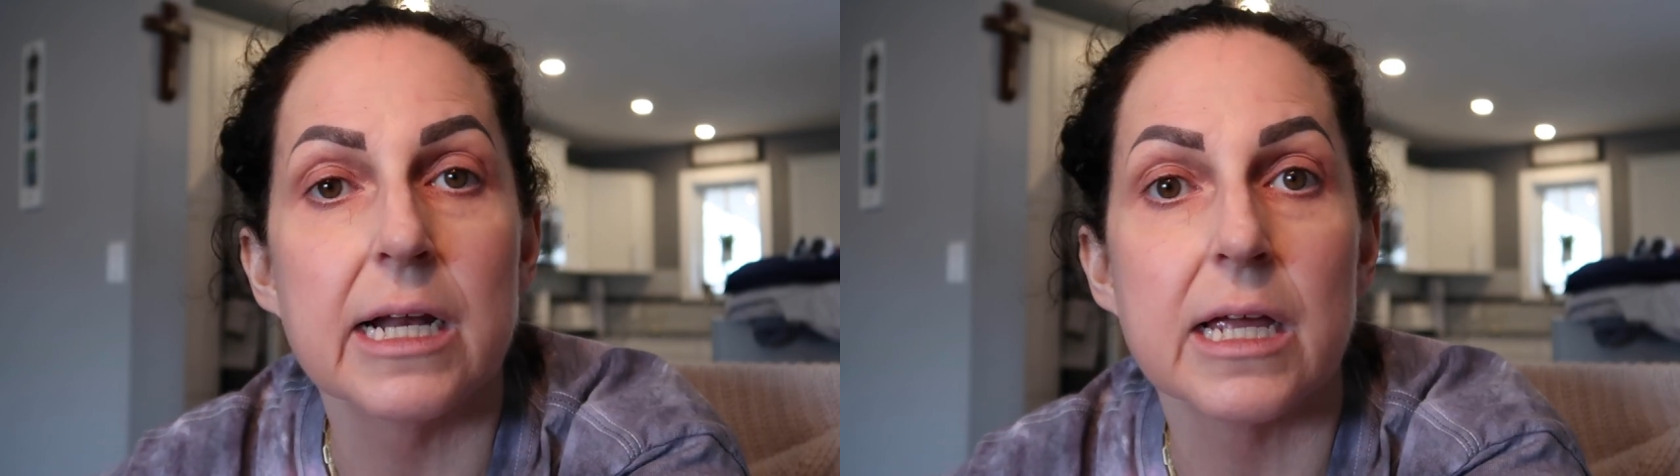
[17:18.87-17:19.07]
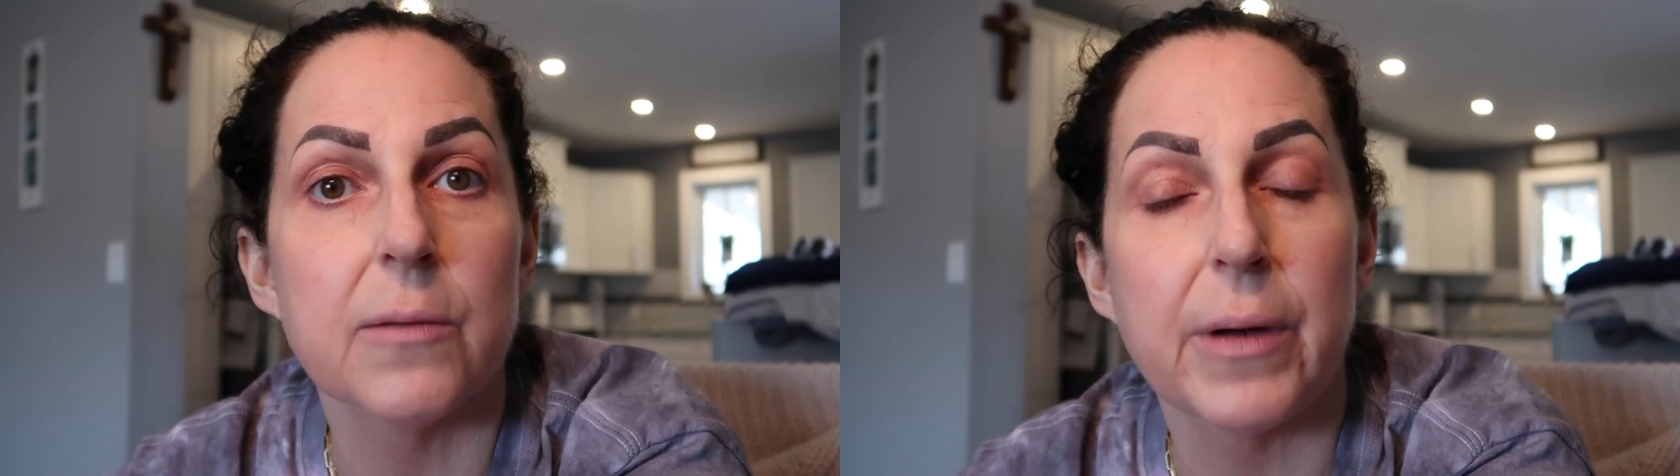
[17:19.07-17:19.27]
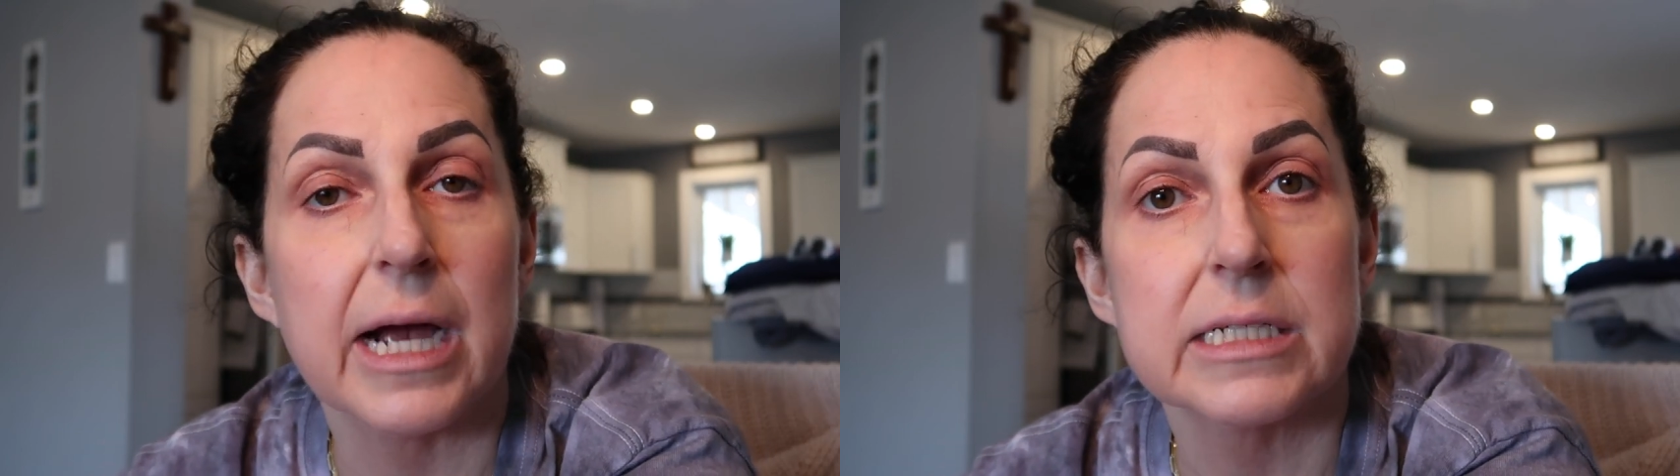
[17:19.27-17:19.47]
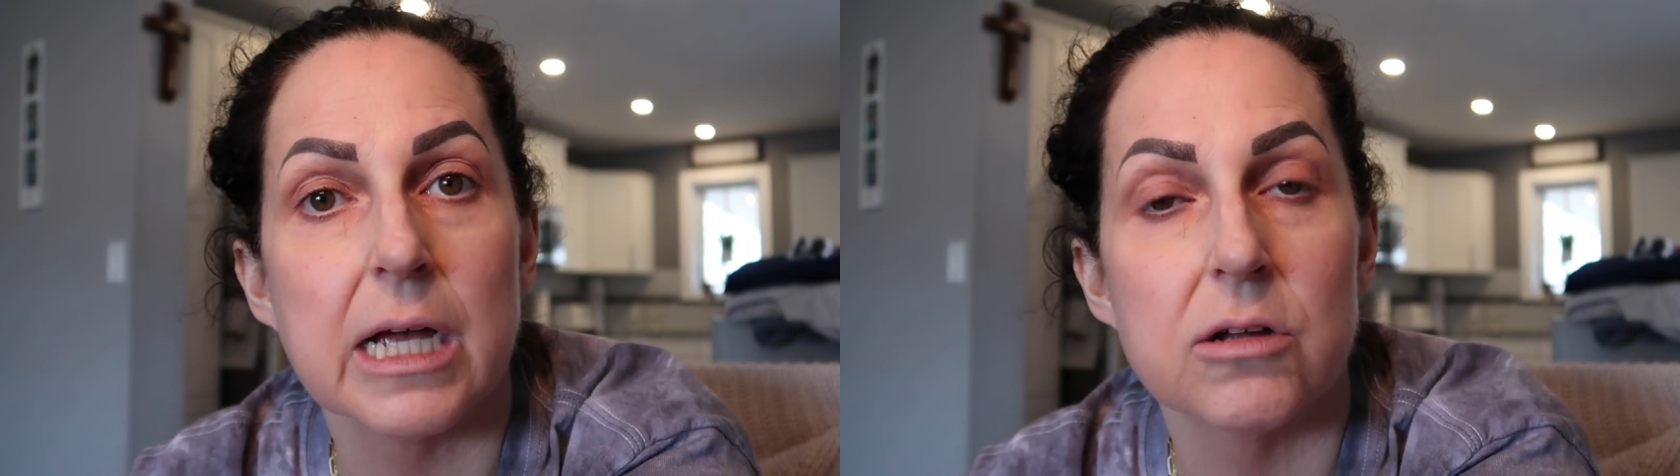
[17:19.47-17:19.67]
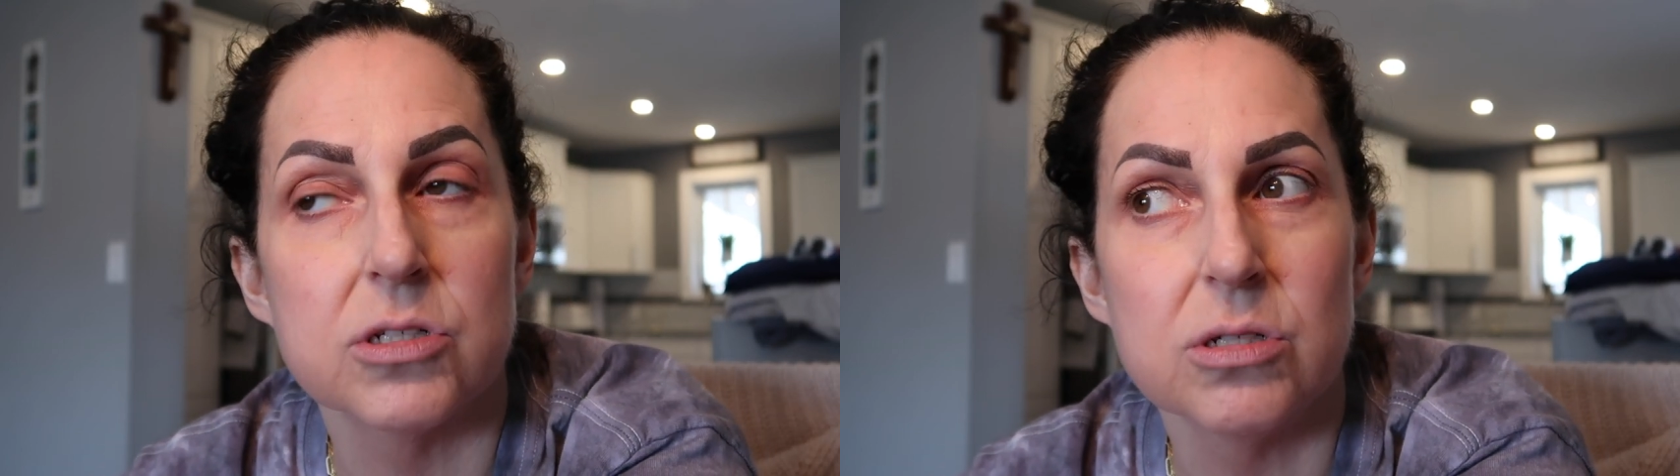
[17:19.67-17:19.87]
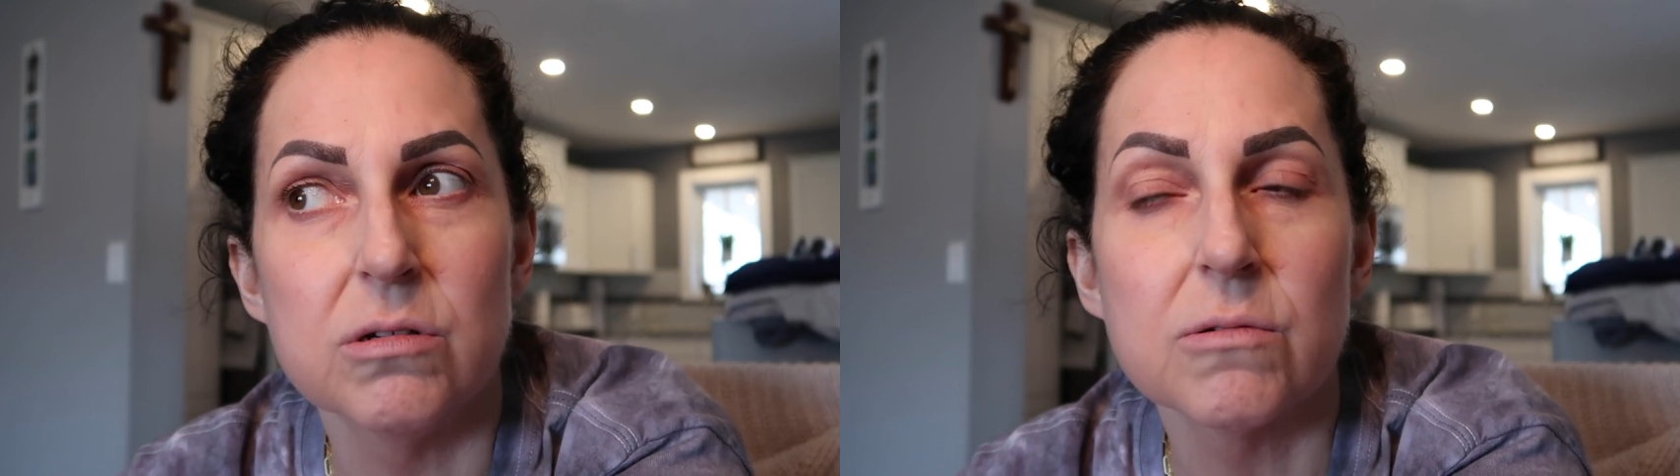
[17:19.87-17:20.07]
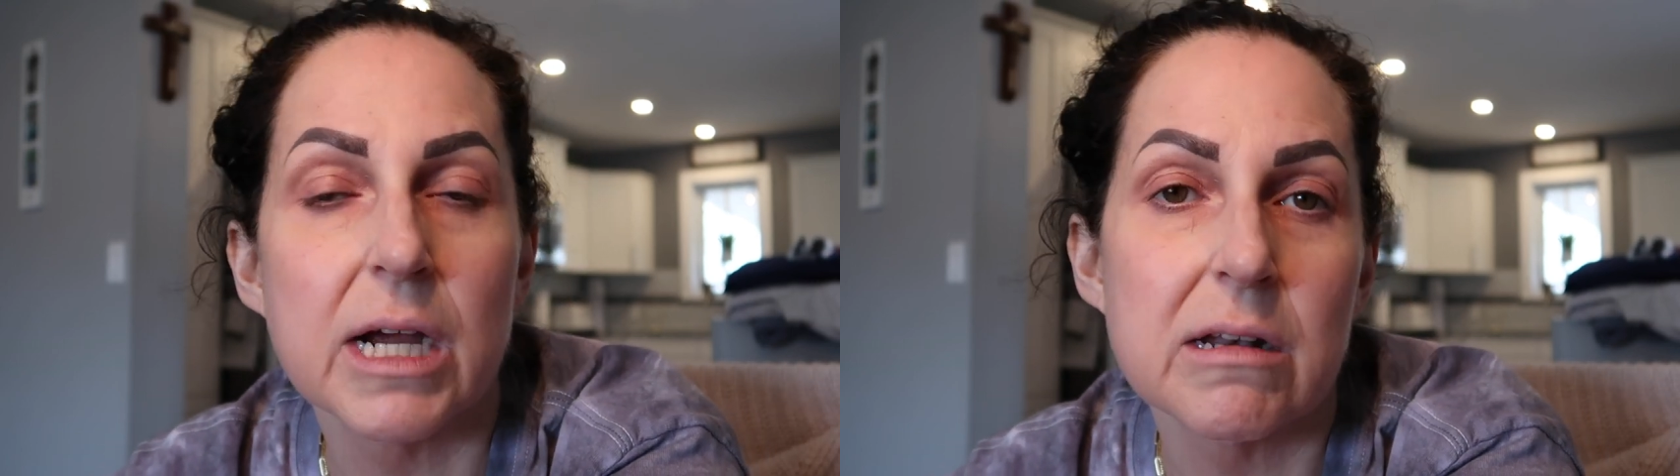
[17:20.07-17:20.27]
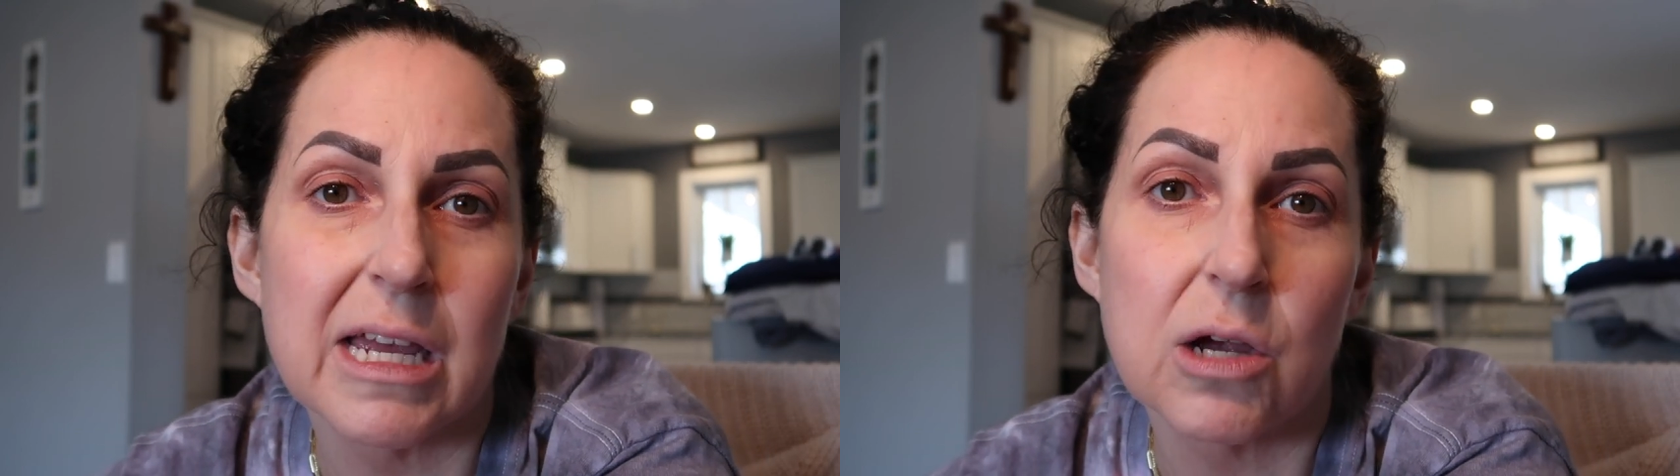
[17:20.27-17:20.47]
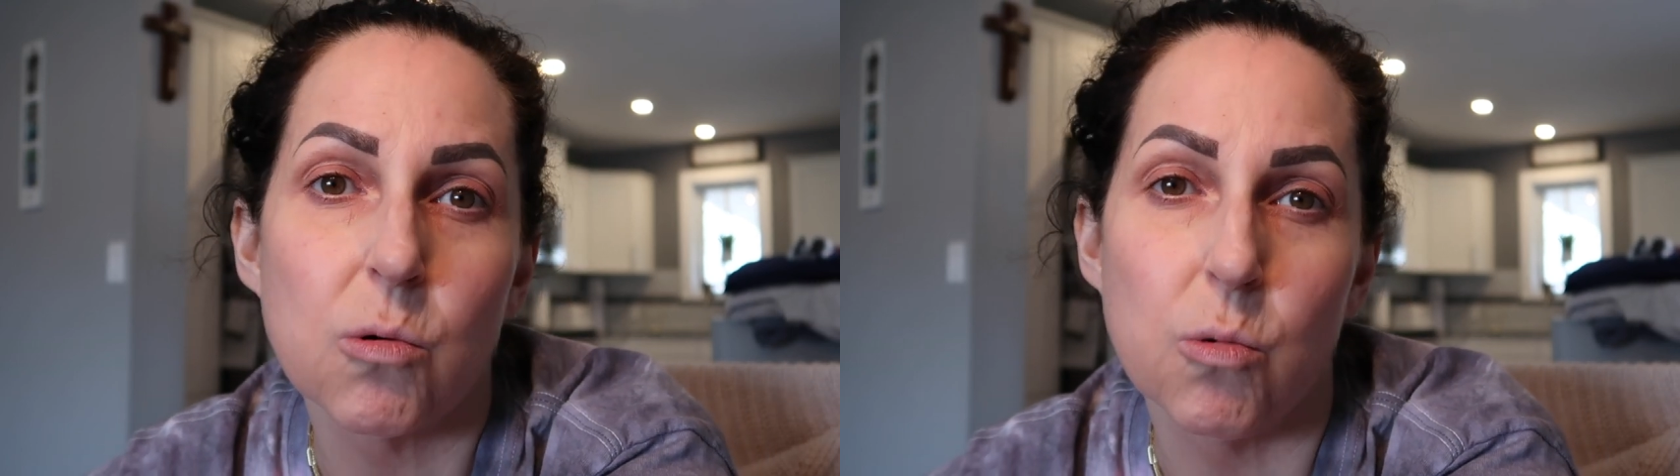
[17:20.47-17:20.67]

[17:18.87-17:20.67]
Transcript: and get back down to around like